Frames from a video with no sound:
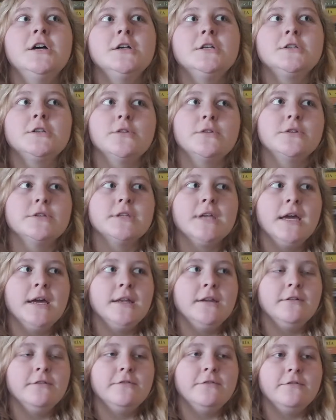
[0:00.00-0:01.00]
So there's
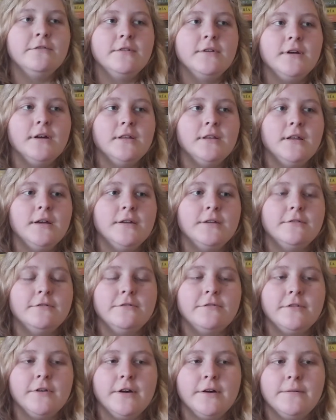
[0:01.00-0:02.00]
kind of a lot
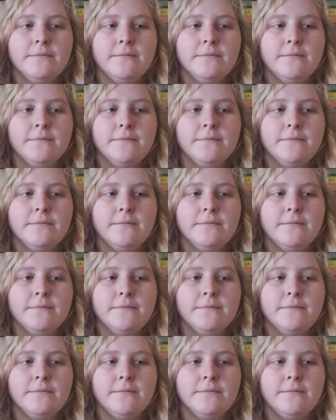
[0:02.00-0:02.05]
of,